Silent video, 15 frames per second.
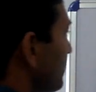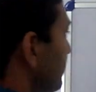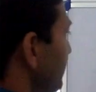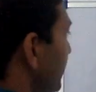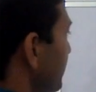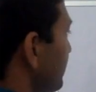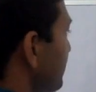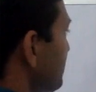
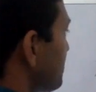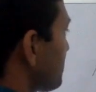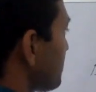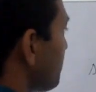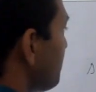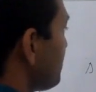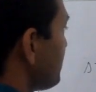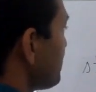then this
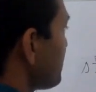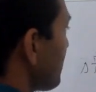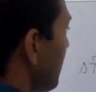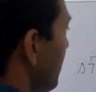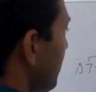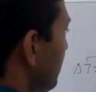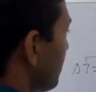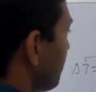represents the
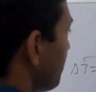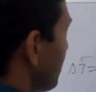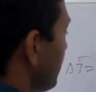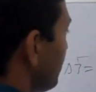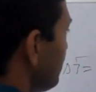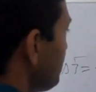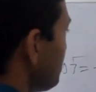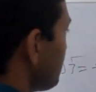R
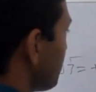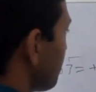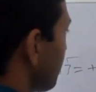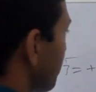branch.